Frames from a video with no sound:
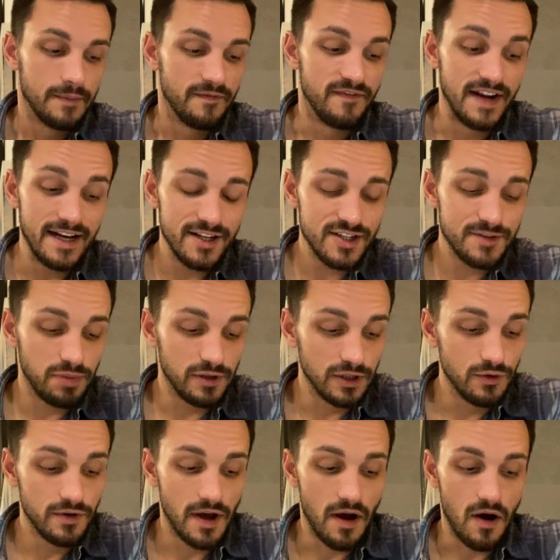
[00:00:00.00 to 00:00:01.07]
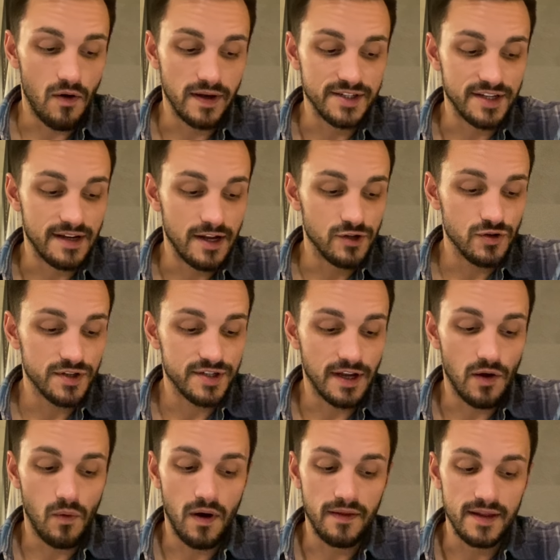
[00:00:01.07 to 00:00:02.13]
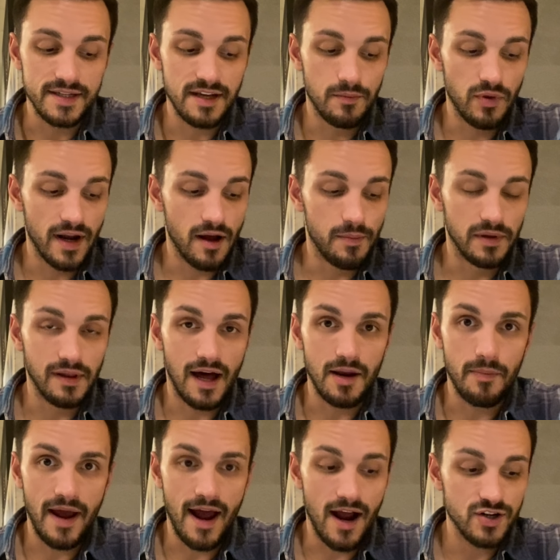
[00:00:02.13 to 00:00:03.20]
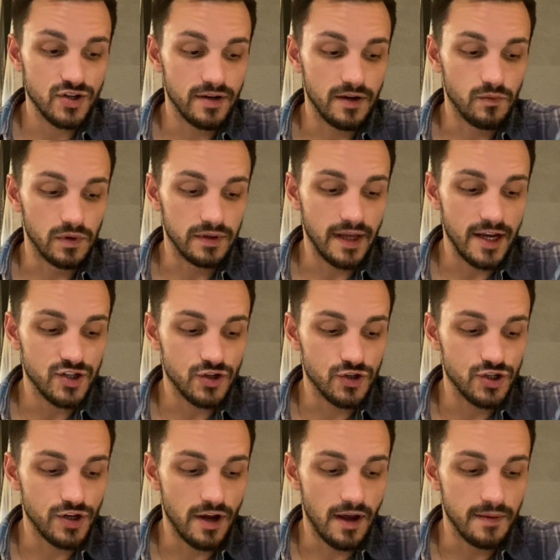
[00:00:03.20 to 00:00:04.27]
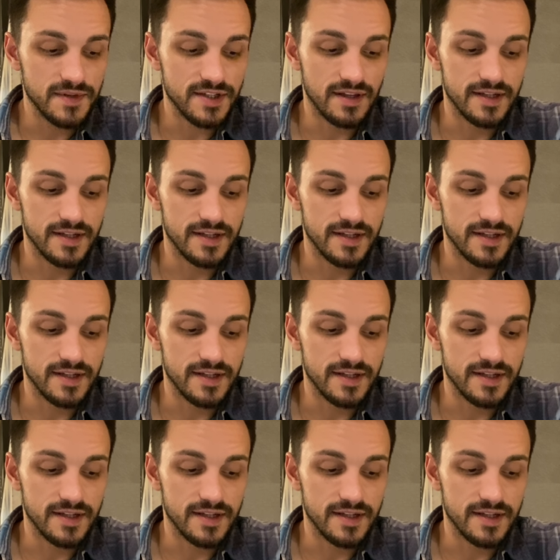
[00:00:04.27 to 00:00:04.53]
Venus-Pluto is an interesting one. This can bring up a lot of passion in relationships.